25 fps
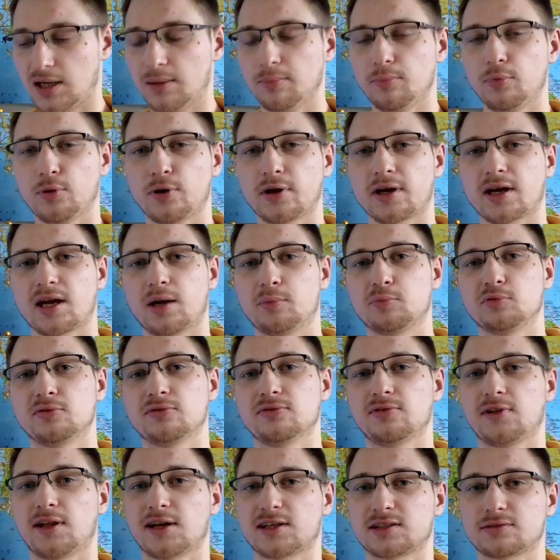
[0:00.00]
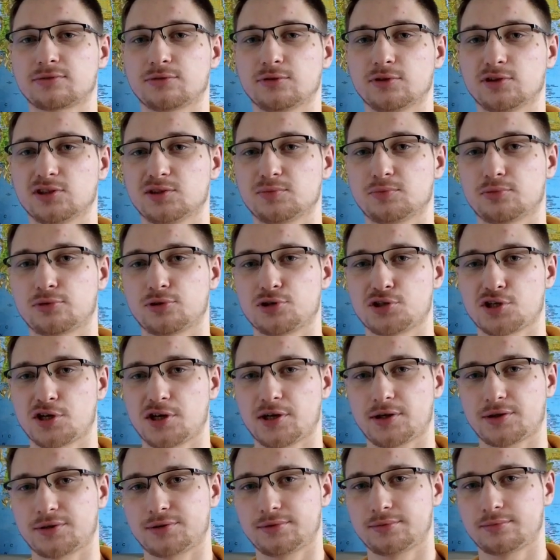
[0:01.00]
bought a couple flags for this
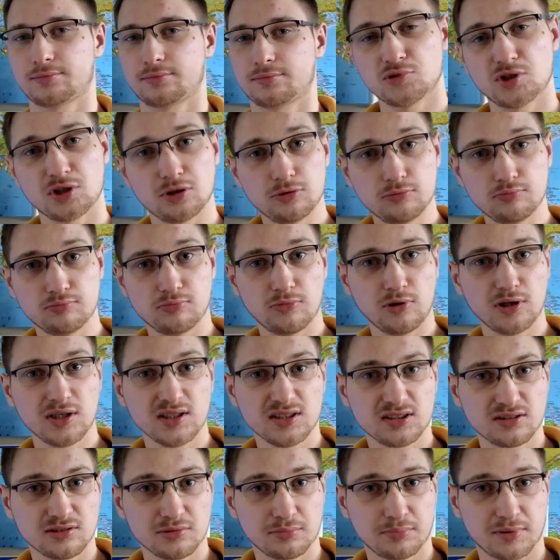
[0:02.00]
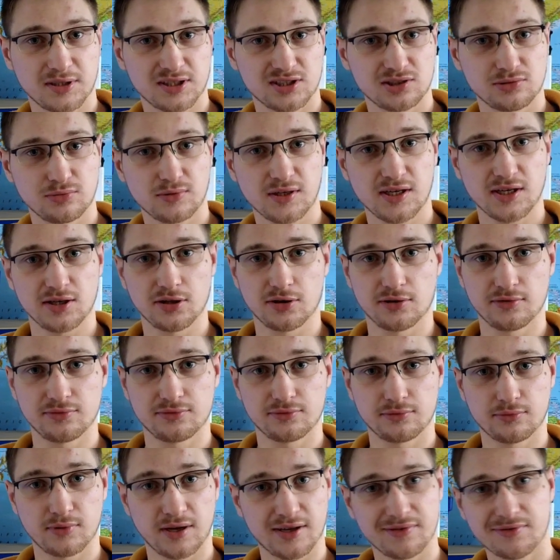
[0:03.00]
project. So what is the best way
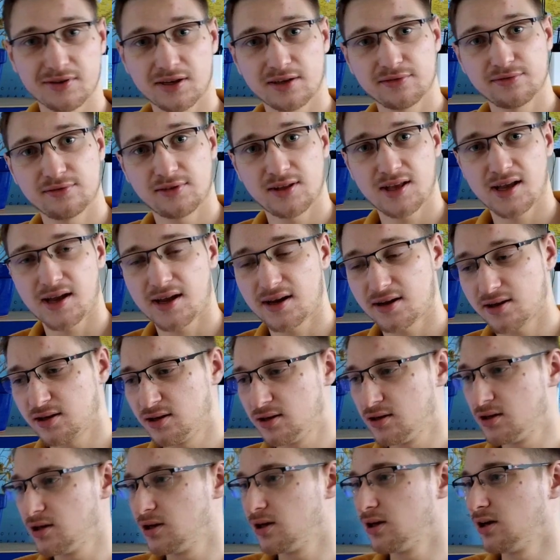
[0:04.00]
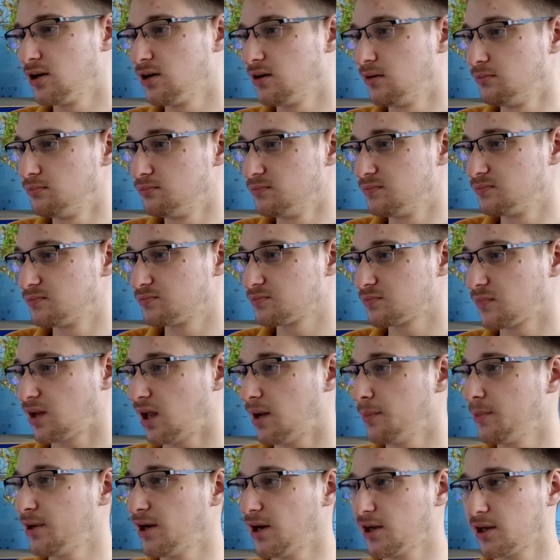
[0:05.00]
of waving a flag? I
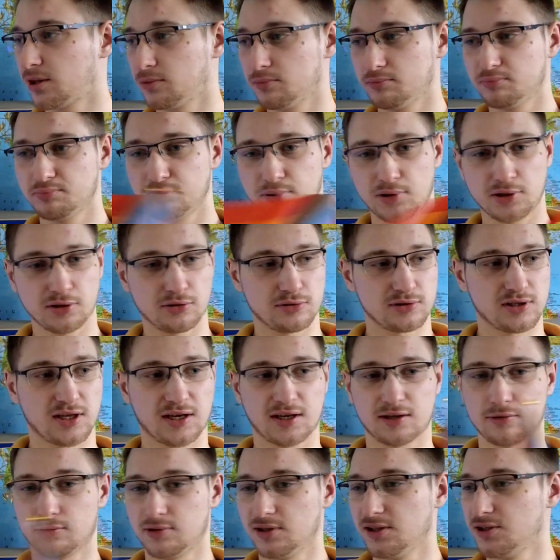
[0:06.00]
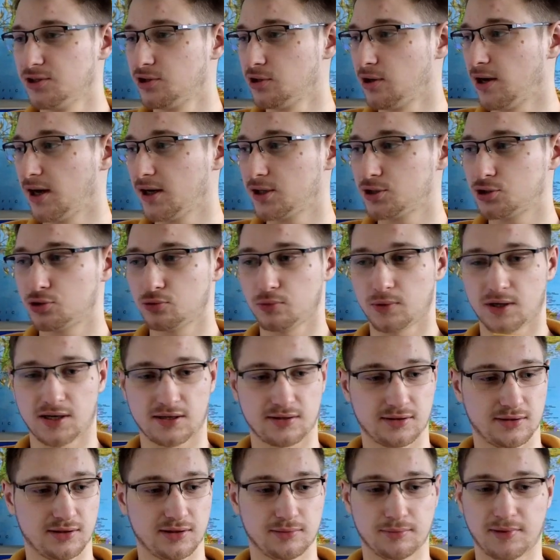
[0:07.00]
mean, I can put it on like a linear
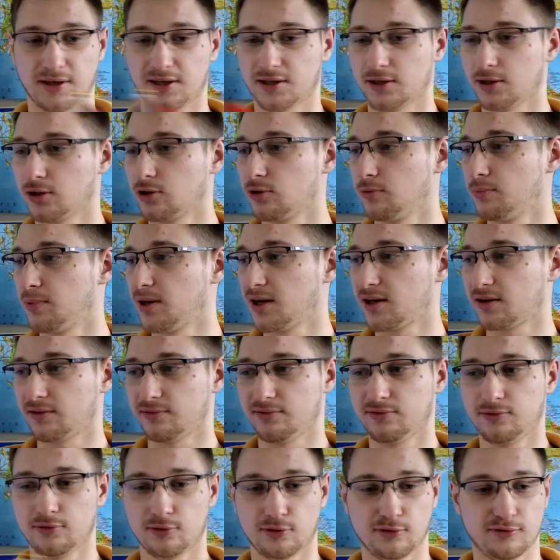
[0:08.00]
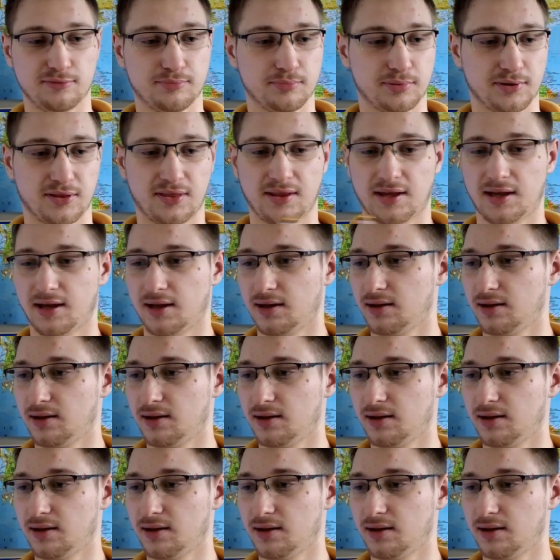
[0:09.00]
actuator and make it go back and forth, but